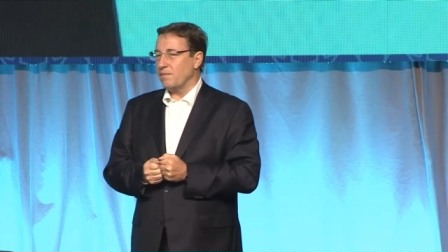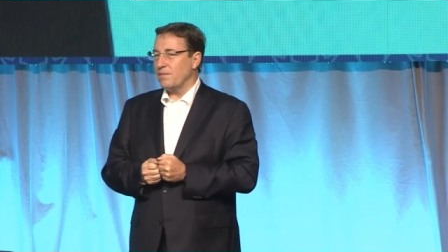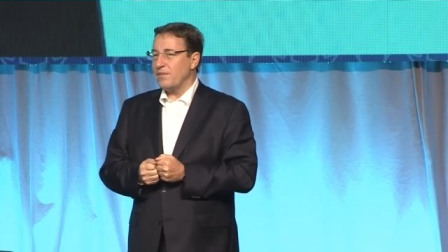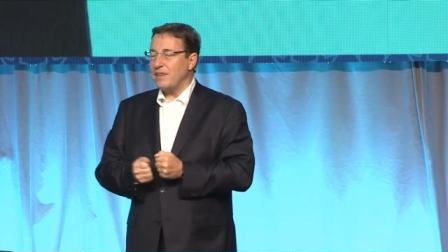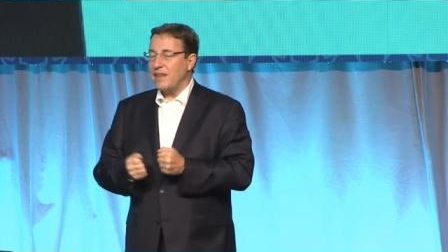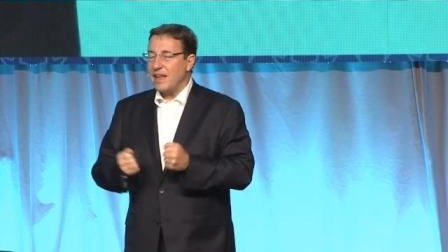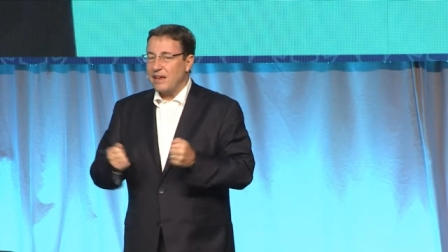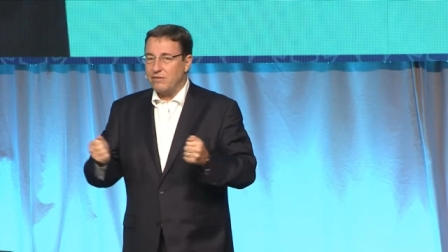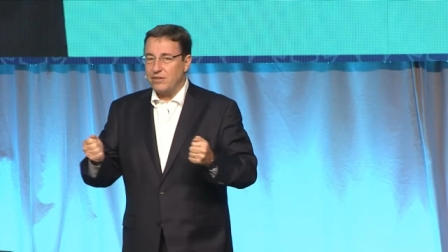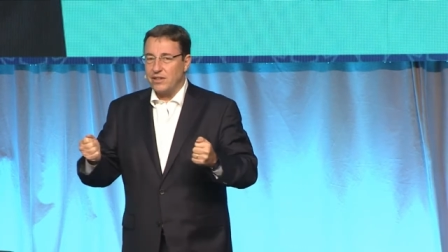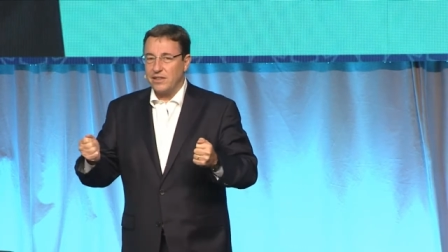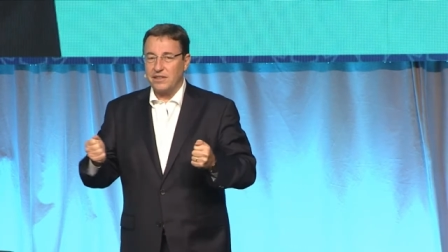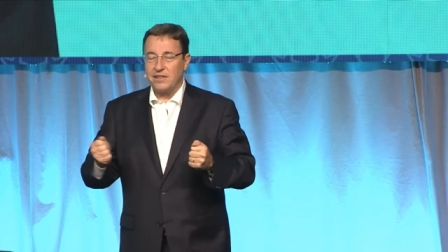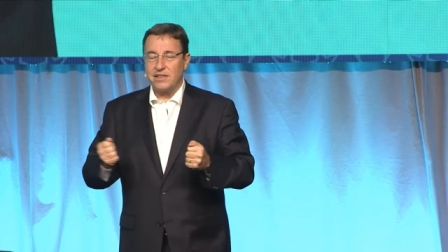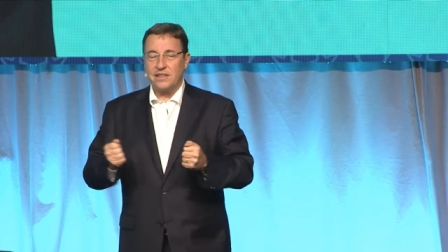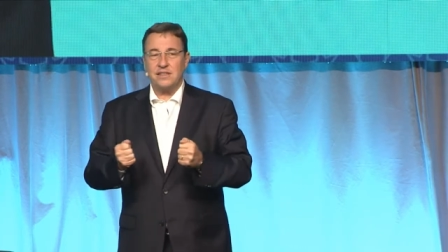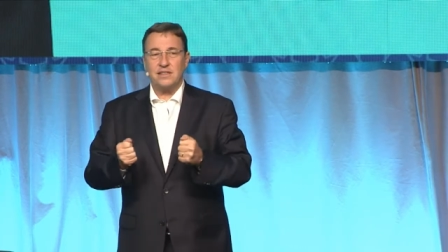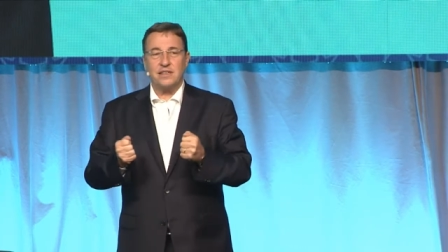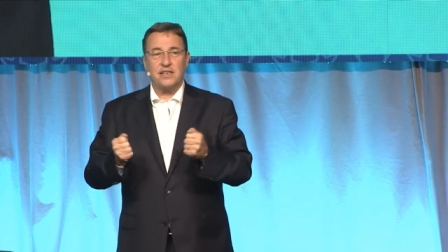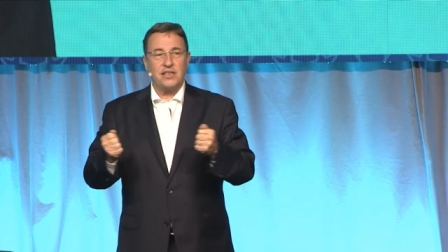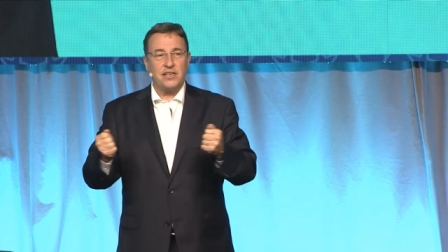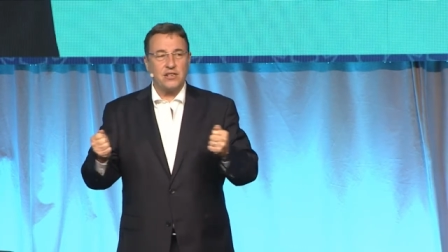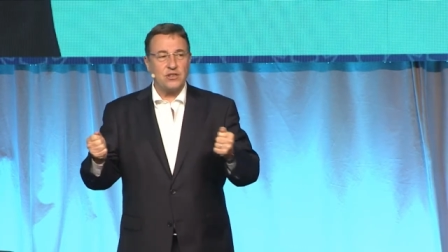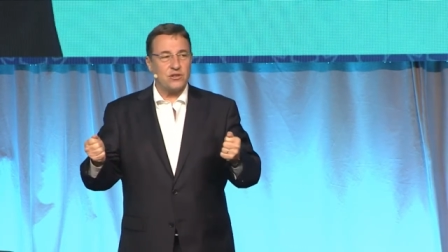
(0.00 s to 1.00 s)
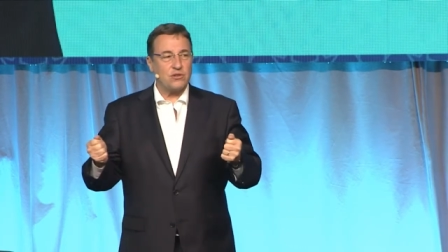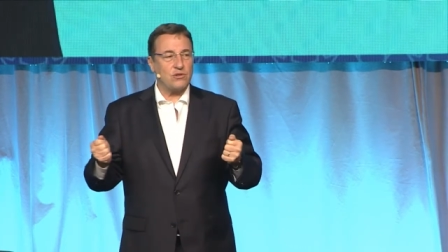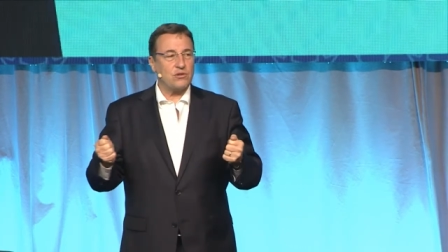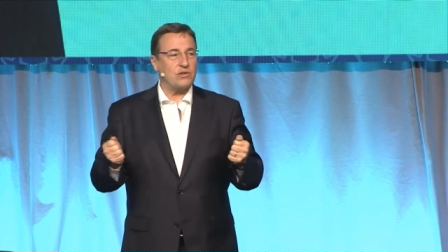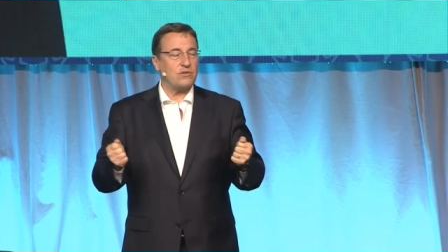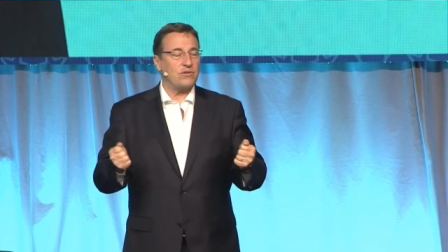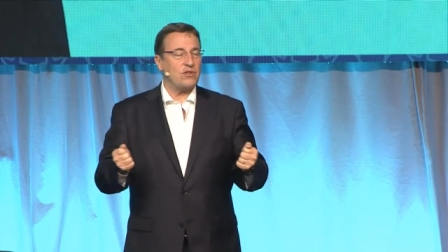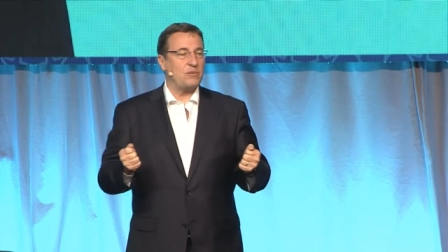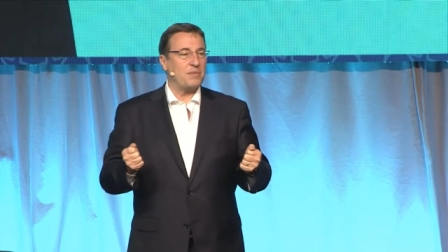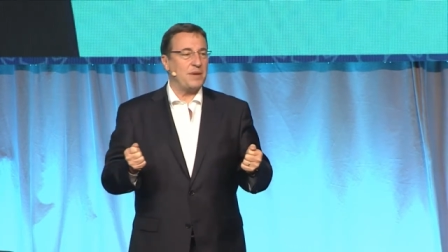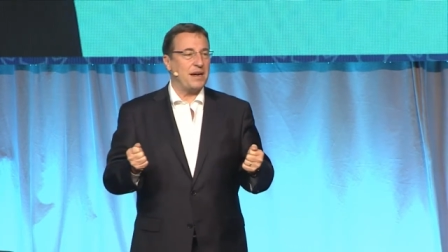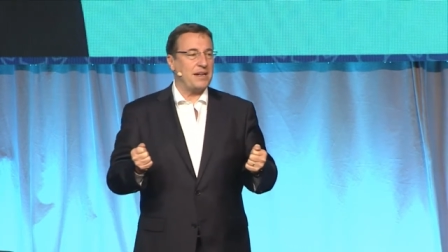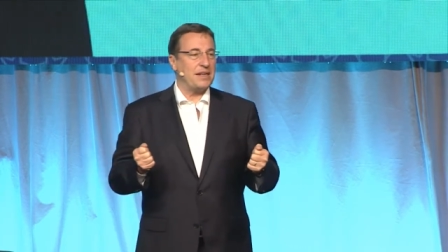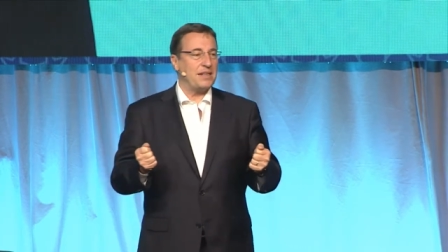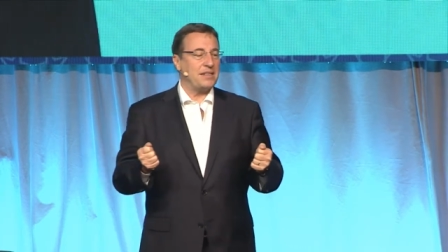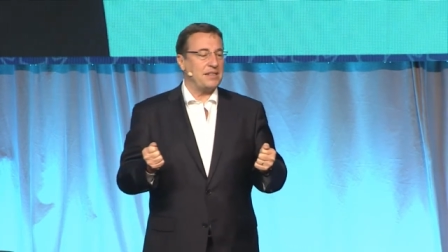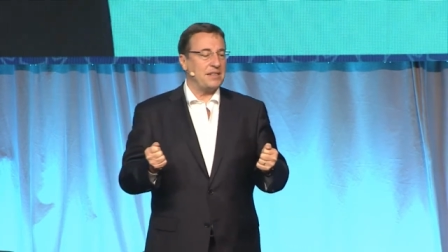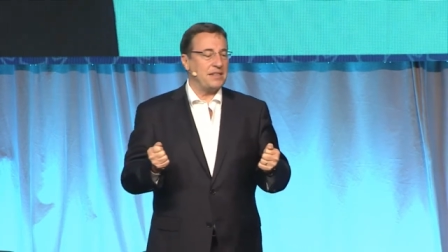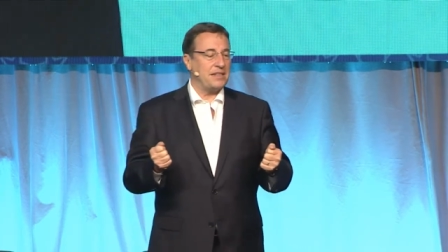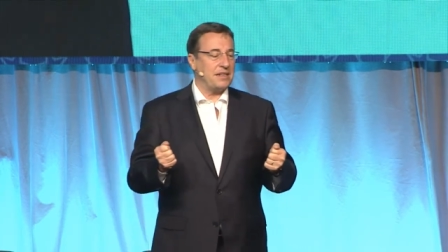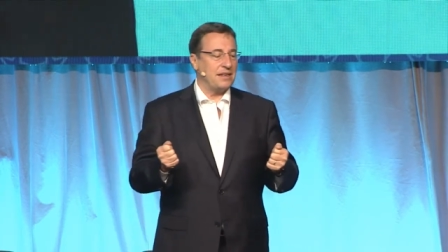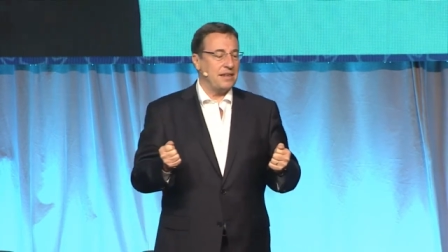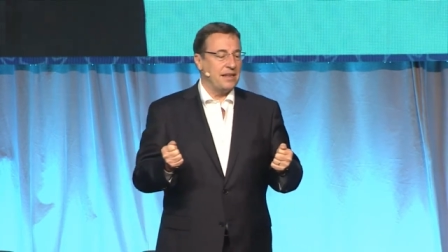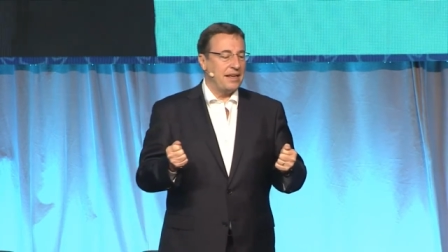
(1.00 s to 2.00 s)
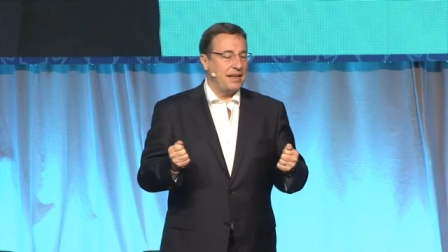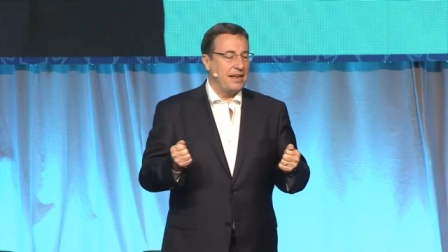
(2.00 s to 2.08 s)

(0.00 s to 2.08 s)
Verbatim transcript: Never in the history of humanity